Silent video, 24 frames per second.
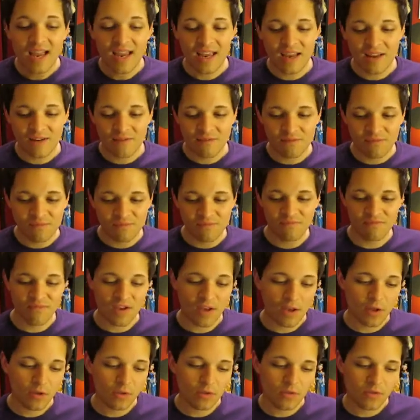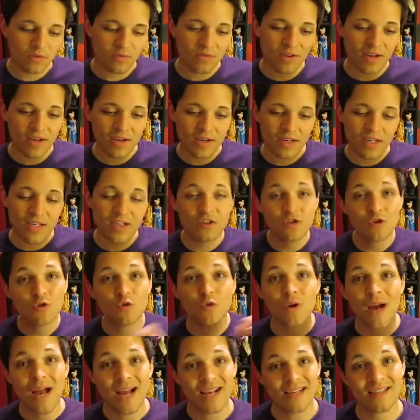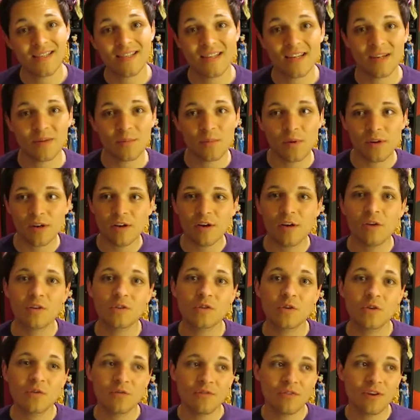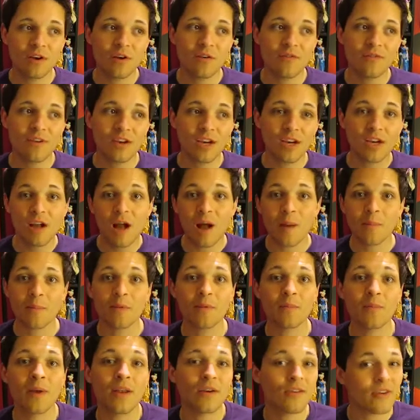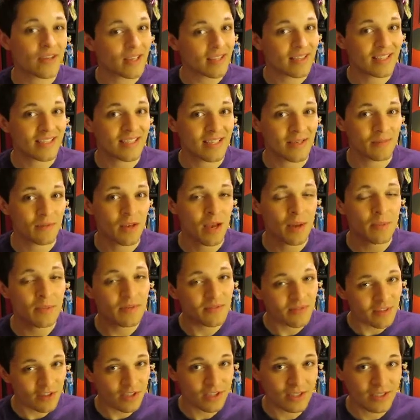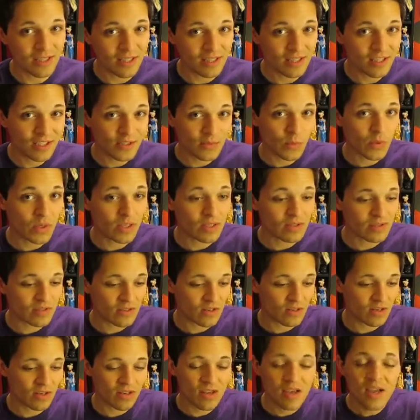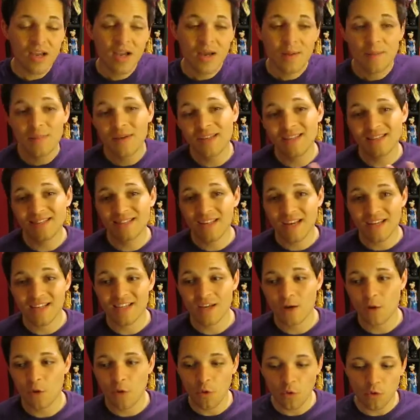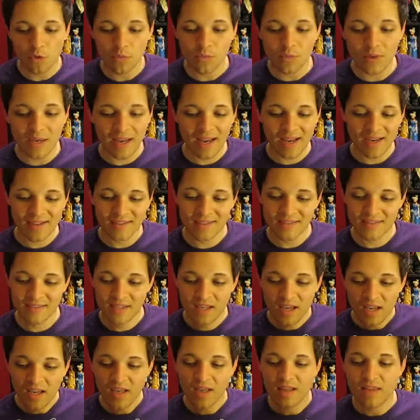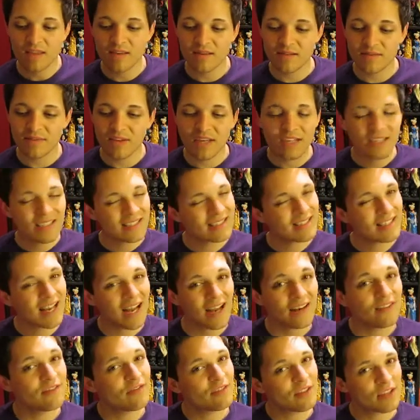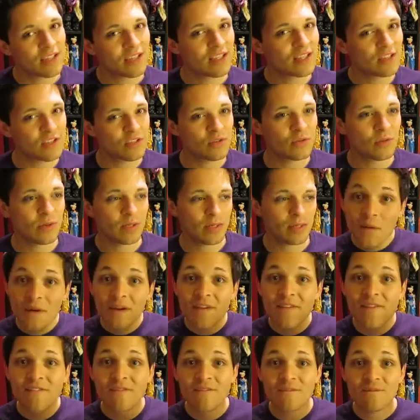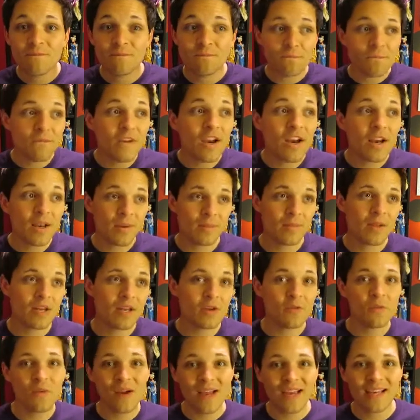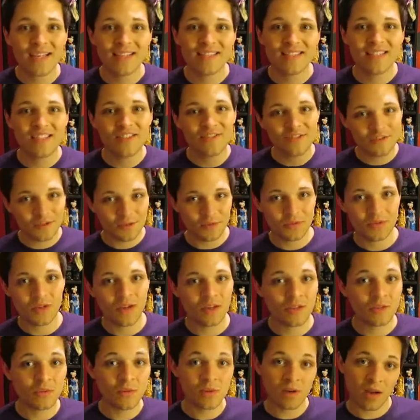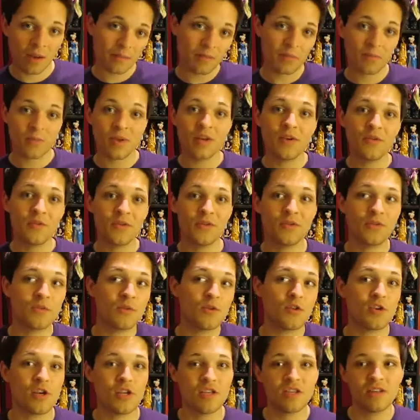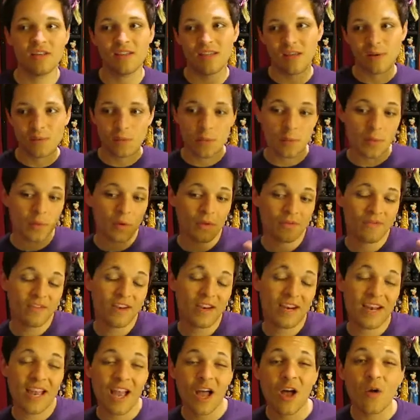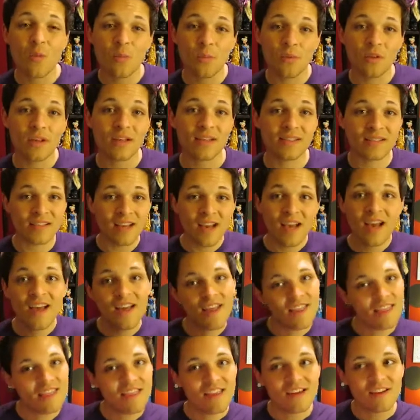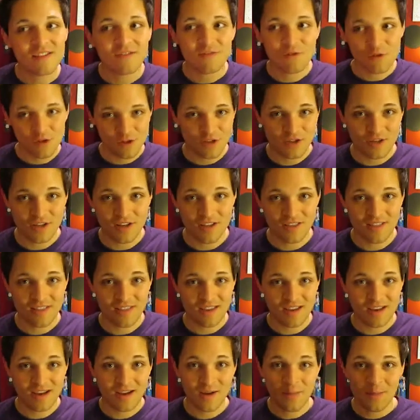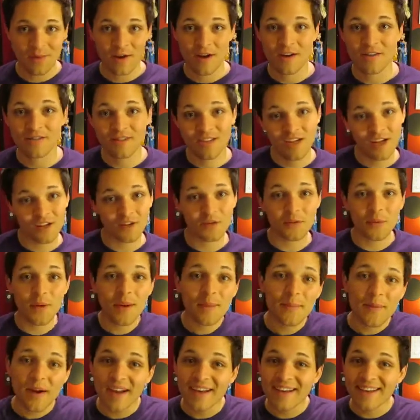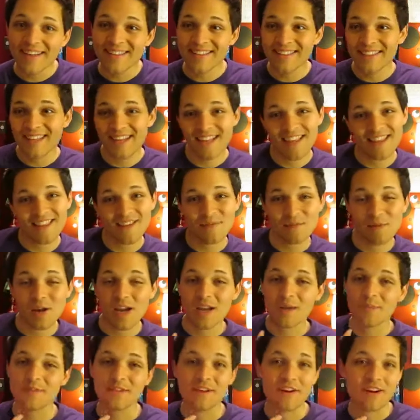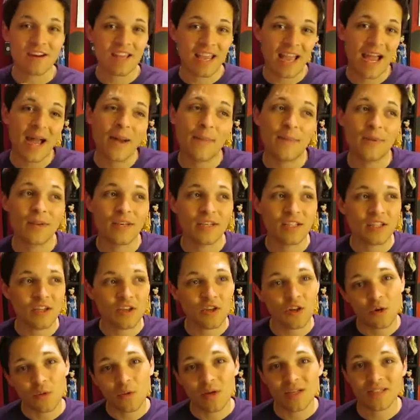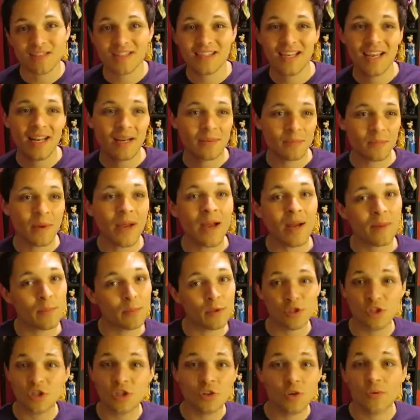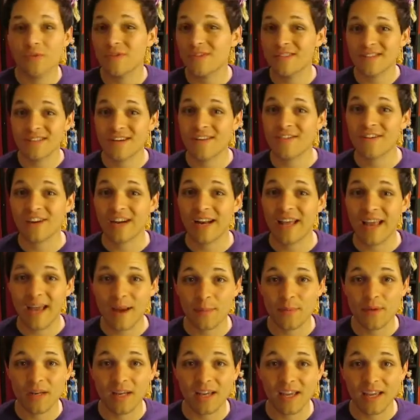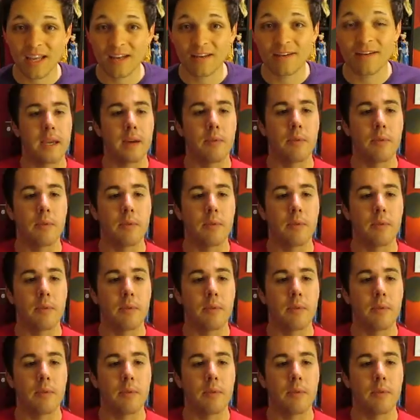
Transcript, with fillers: It felt very contrasting, but it also felt very complimentary at the same time as far as the lyrics were concerned, because Daite Hold Me has this very sad feeling to it. In very many ways, these two songs were complementary to each other. They were both very helpless the unfortunate thing about Tatoeba is that the breakup has already happened and the girl wants to get him back, but she knows it's never going to happen again.